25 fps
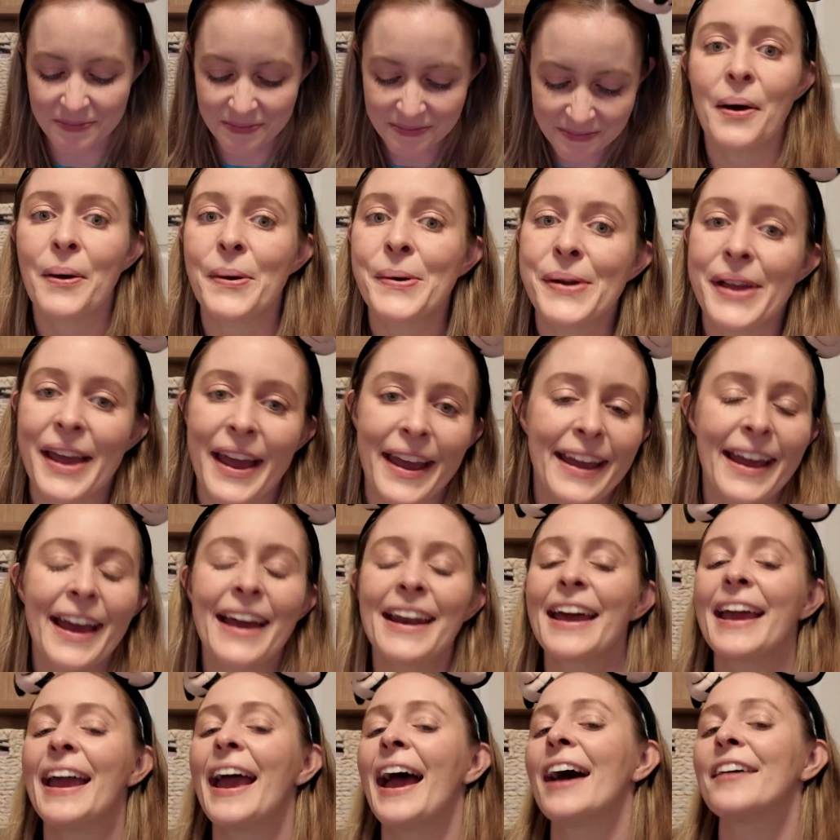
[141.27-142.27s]
Okay,
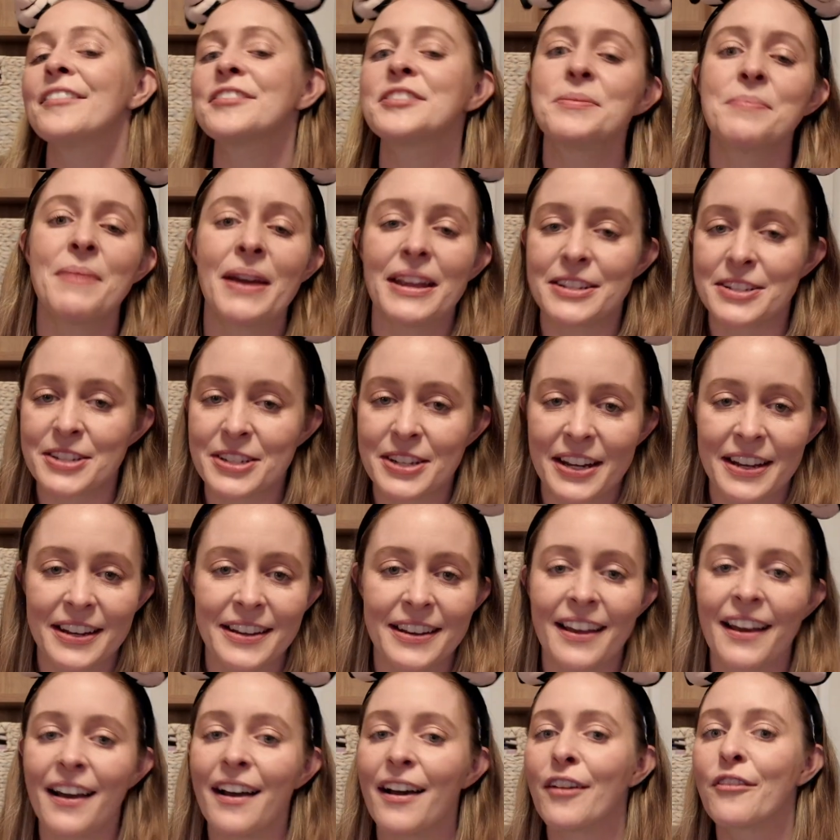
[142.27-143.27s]
and I have to
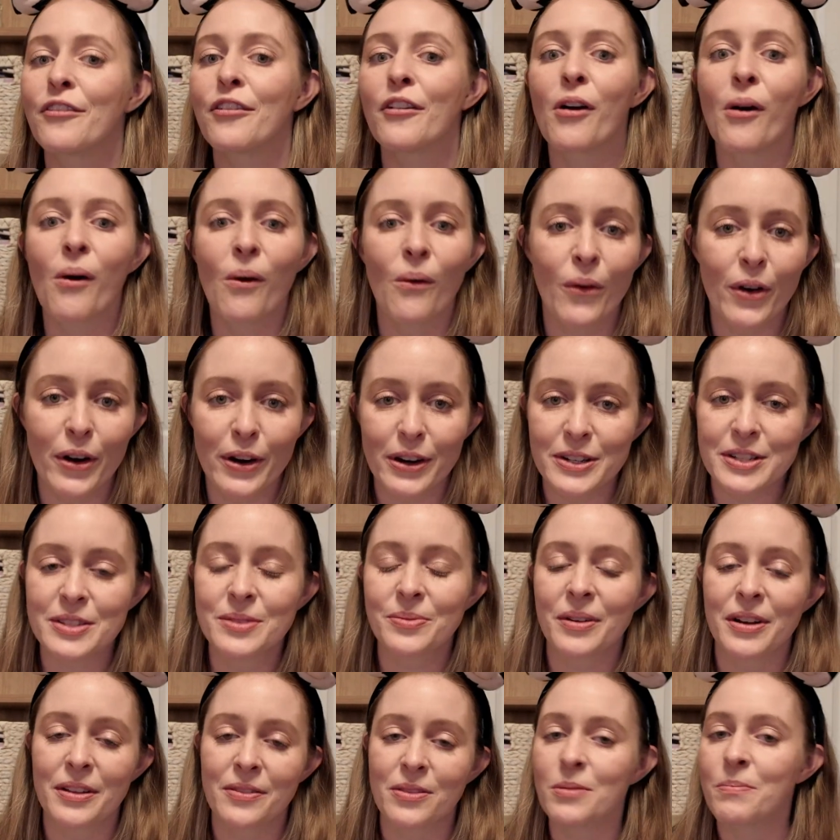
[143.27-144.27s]
mention, of course,
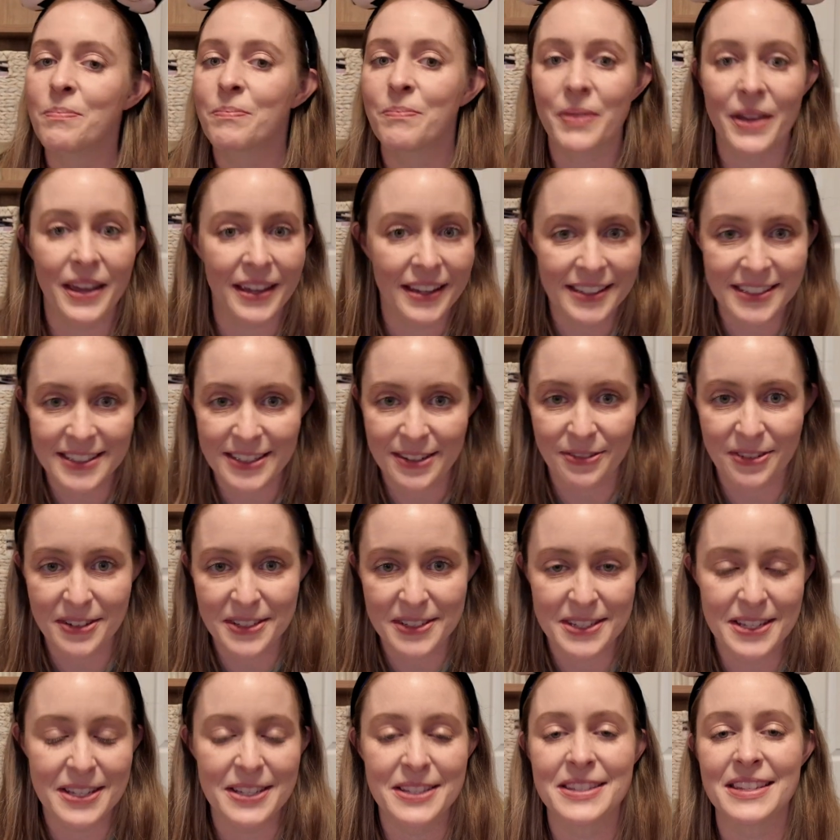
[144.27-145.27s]
one of the big
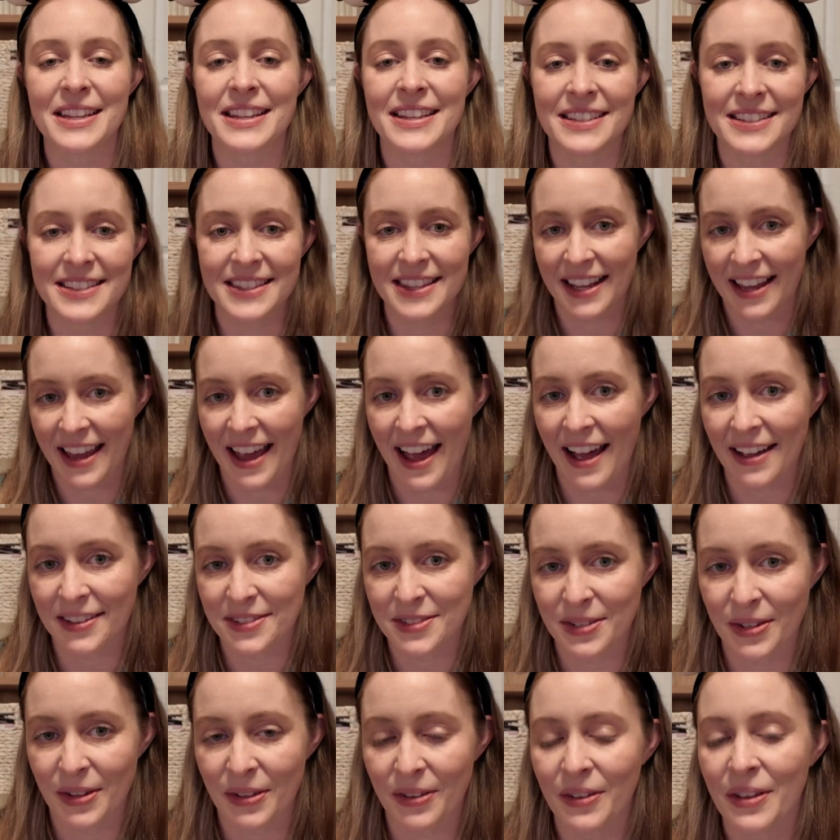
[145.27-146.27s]
differences is the
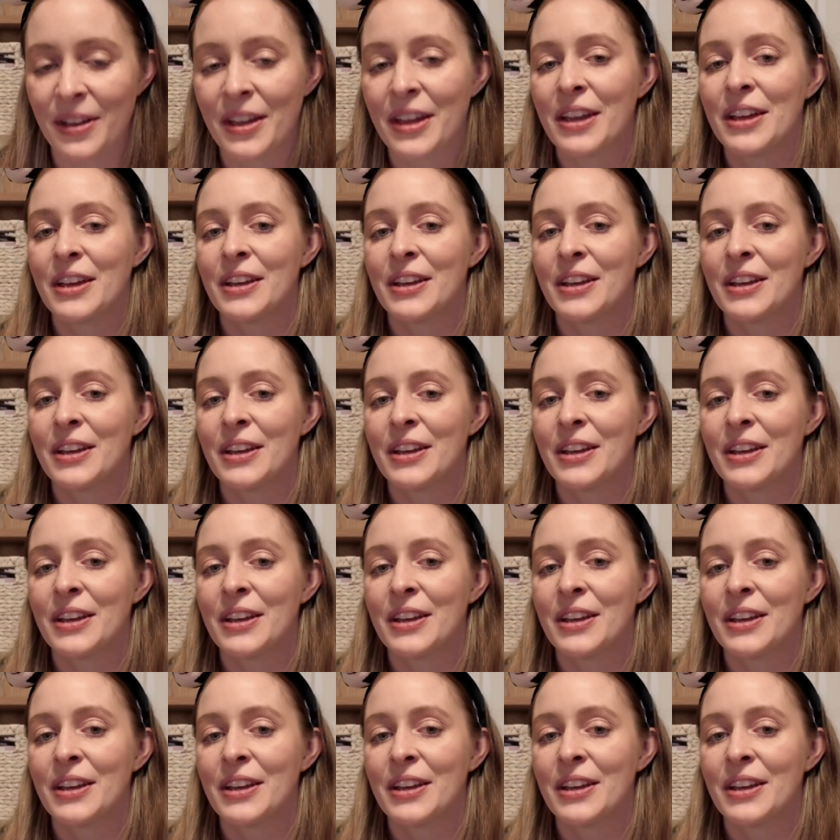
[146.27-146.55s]
castle.